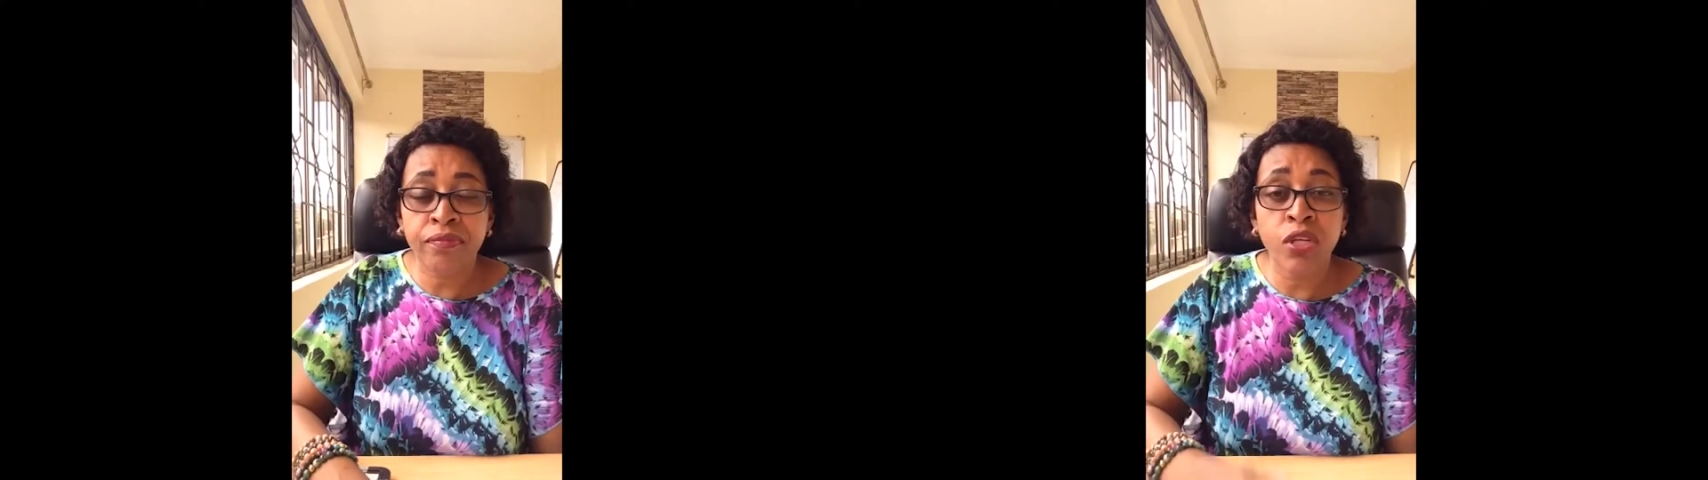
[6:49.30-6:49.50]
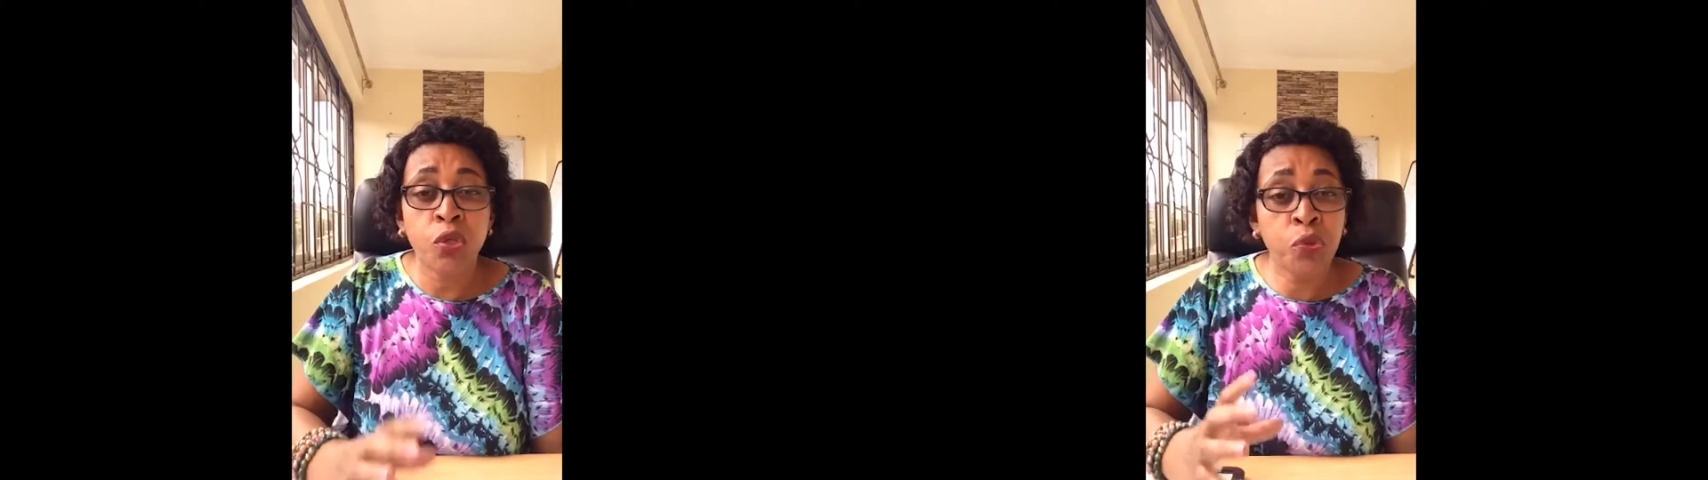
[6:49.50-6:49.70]

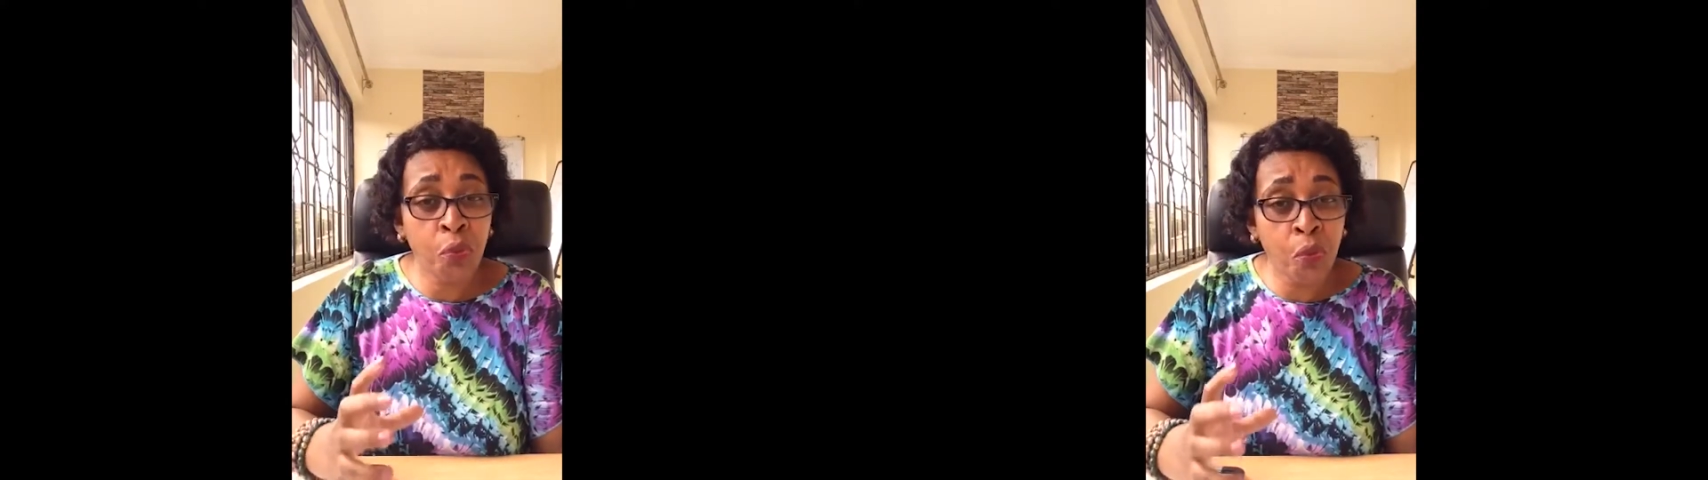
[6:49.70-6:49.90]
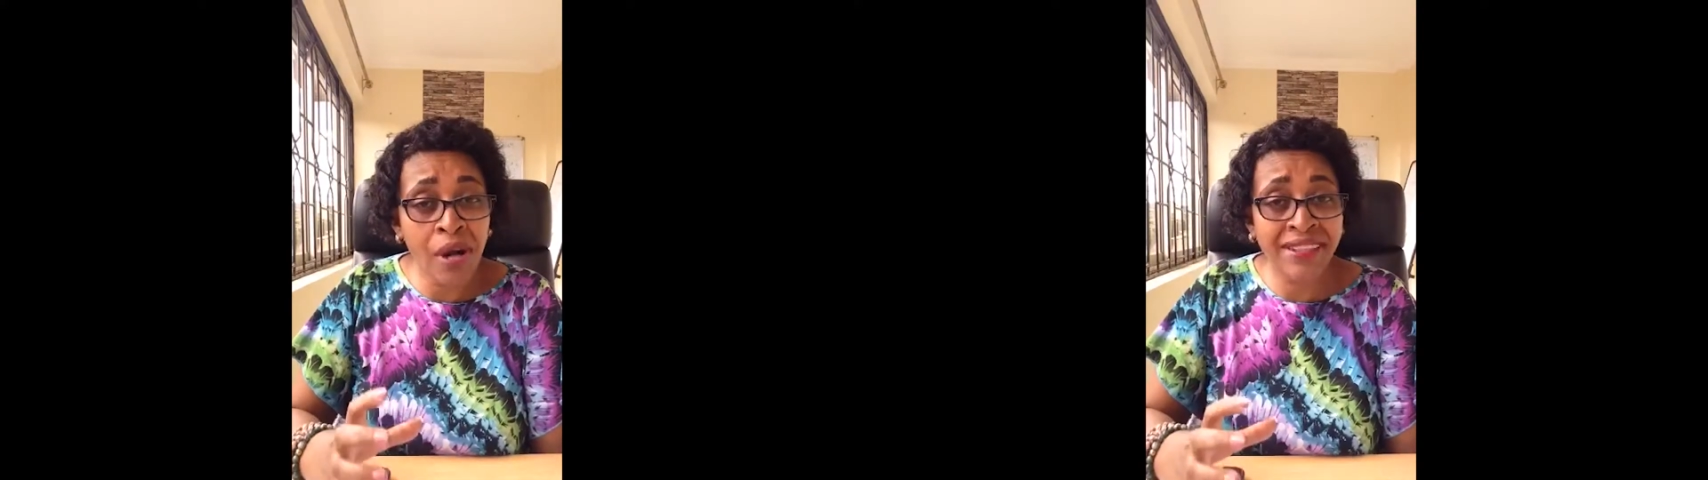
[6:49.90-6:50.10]
you
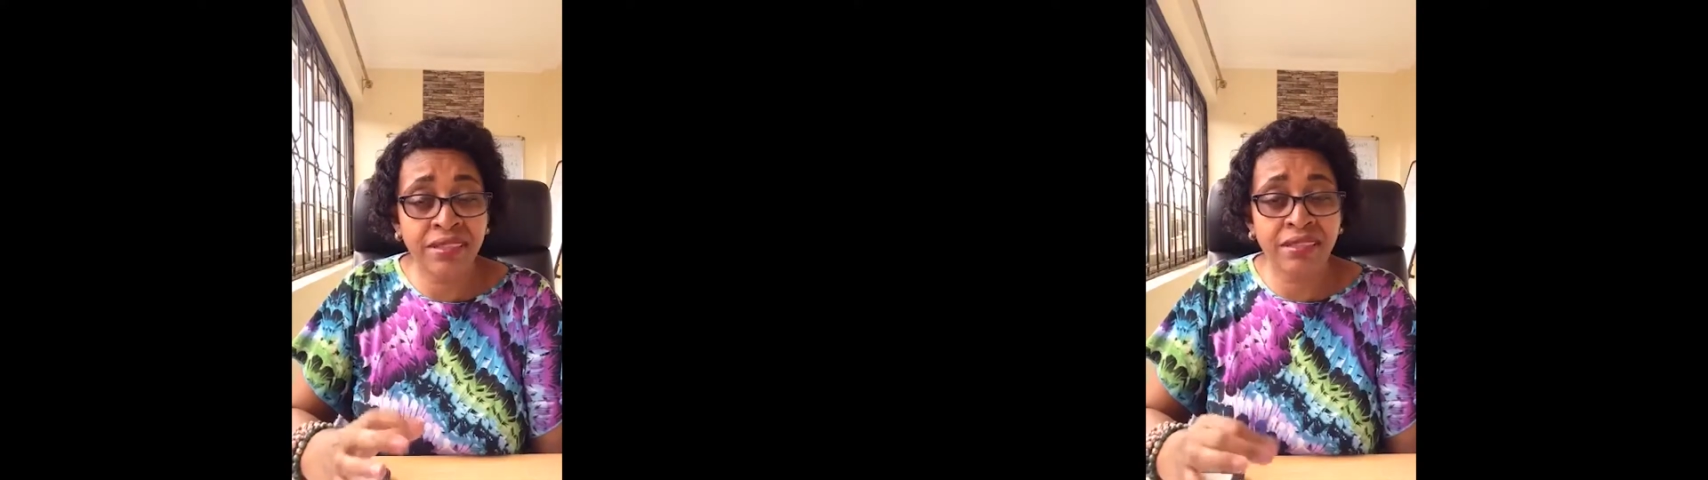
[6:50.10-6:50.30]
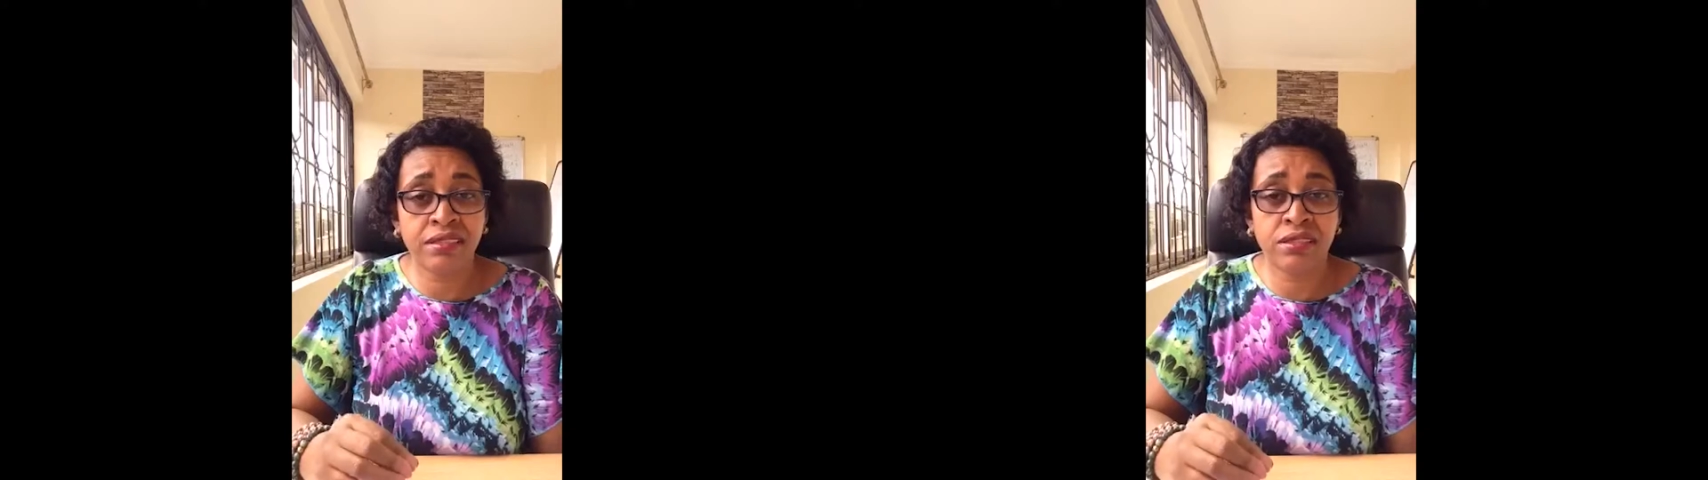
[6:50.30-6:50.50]
want
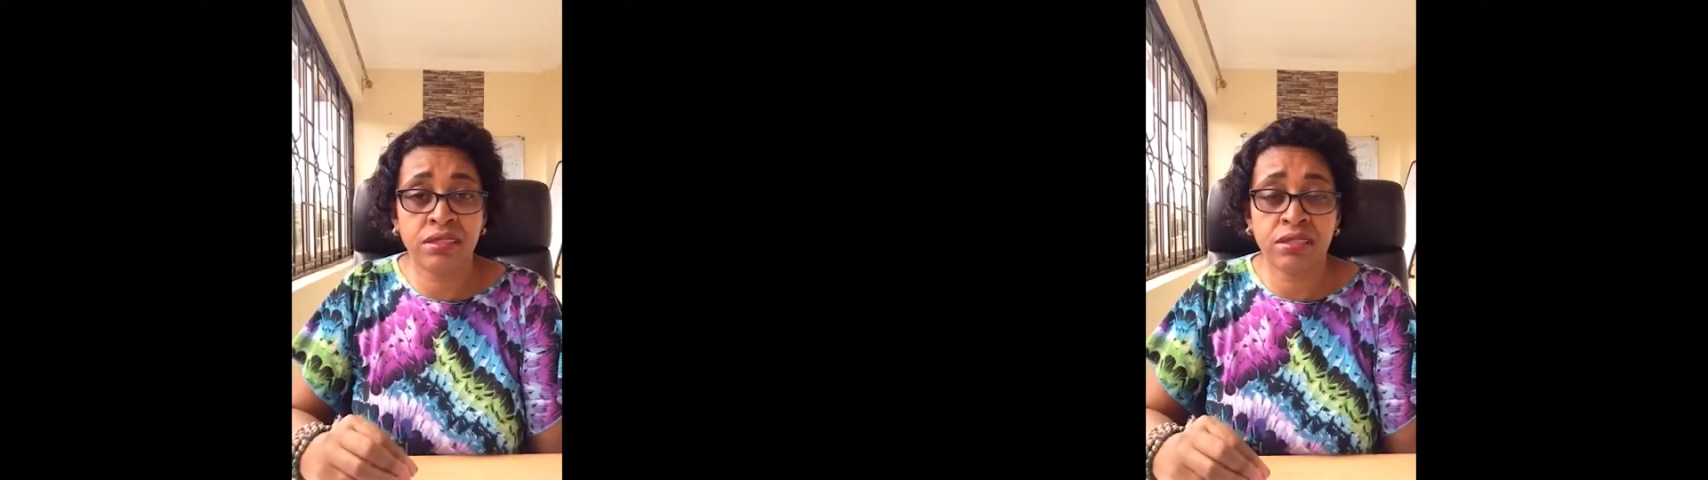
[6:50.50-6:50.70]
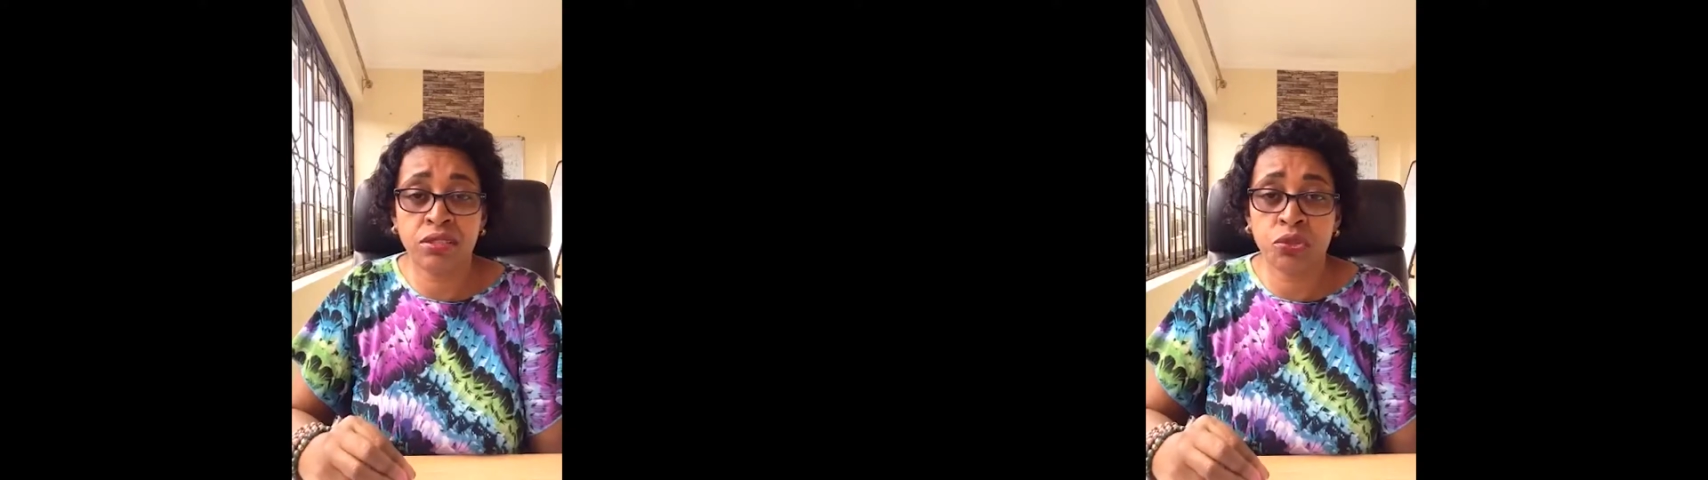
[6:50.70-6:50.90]

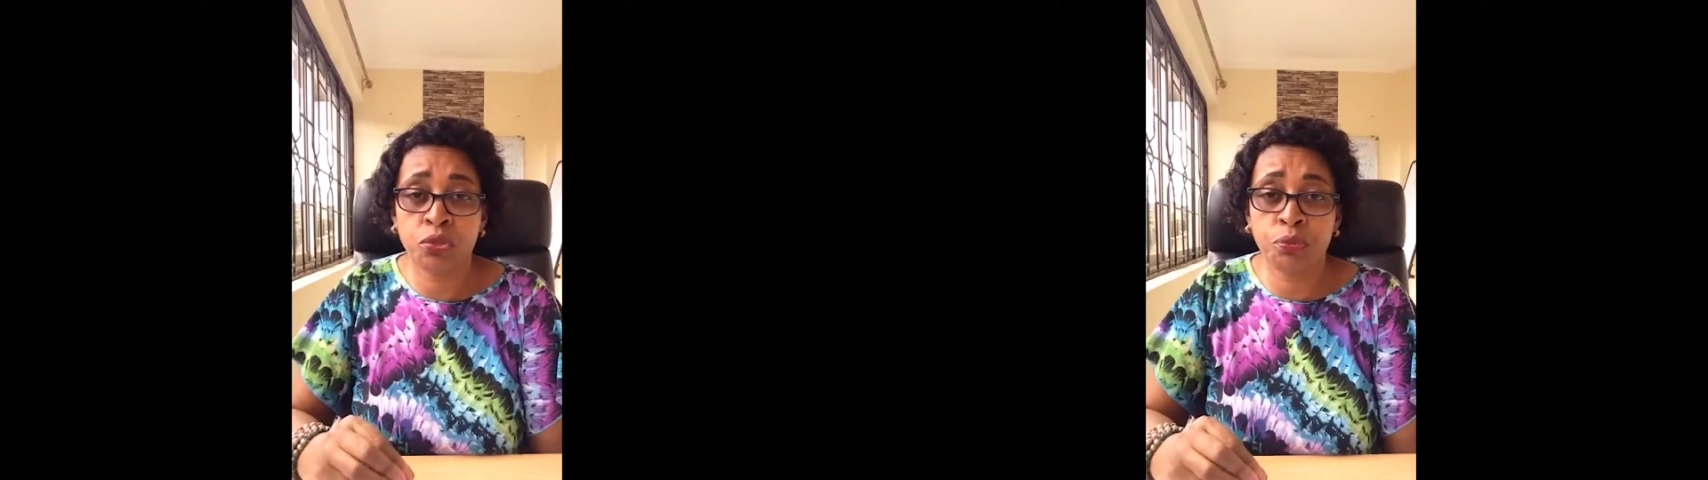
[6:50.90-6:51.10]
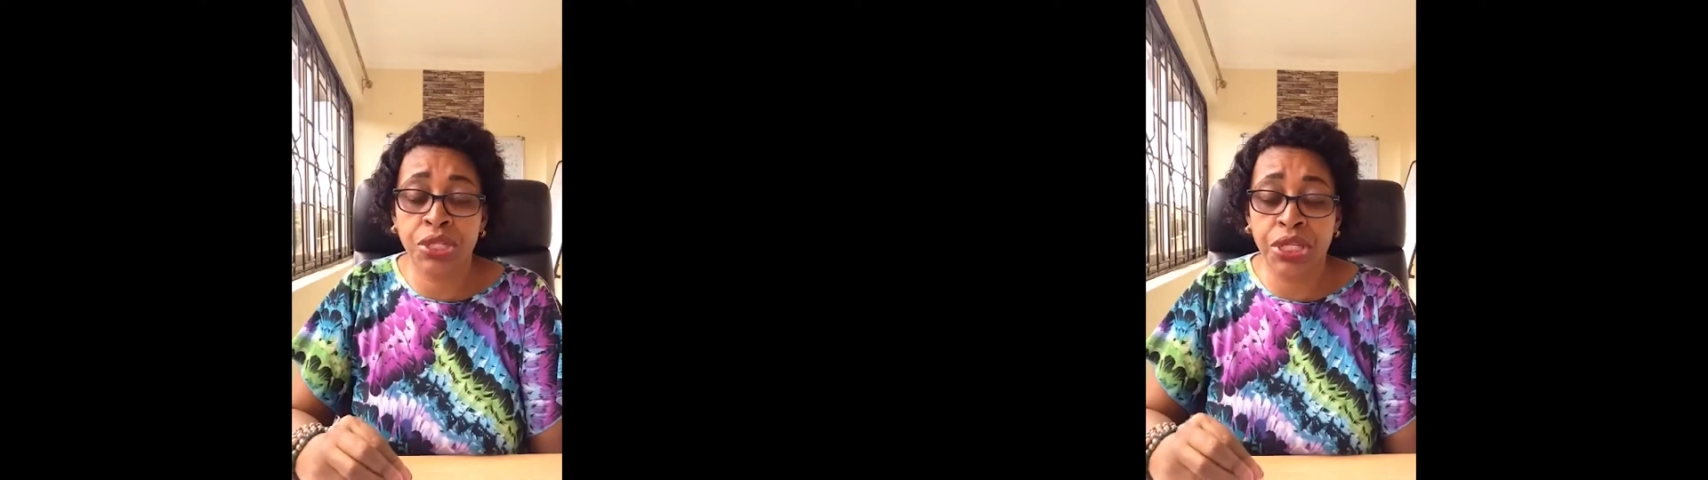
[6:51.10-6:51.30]
to
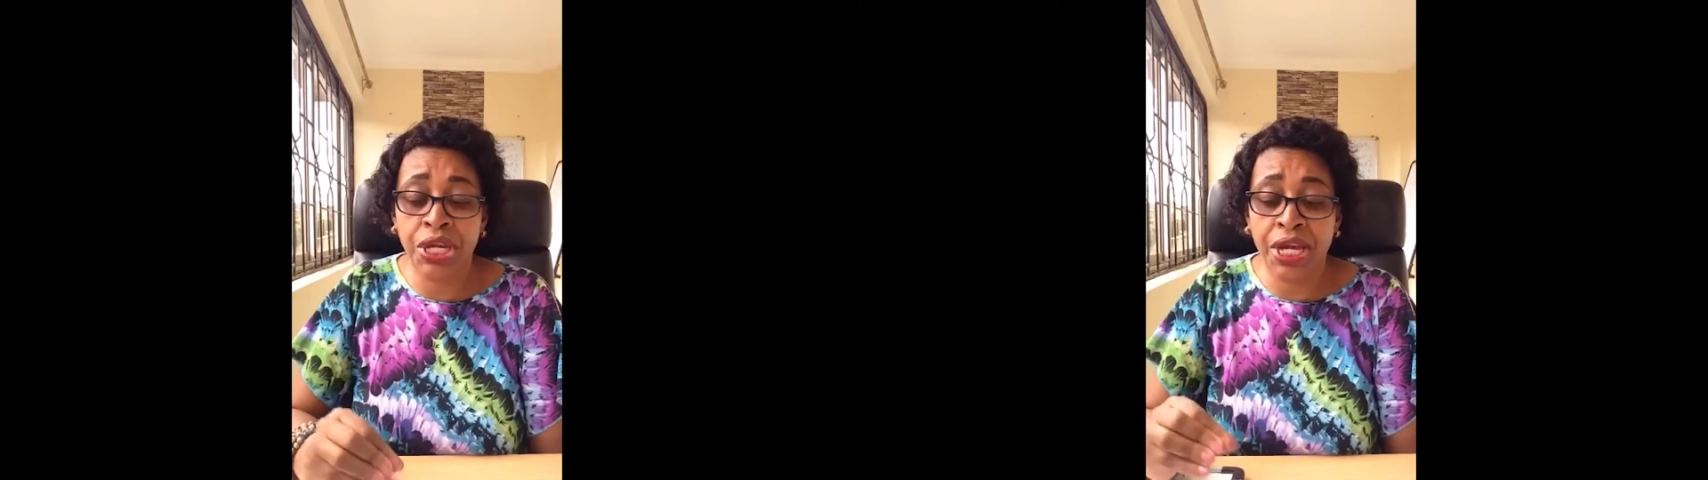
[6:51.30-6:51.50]
be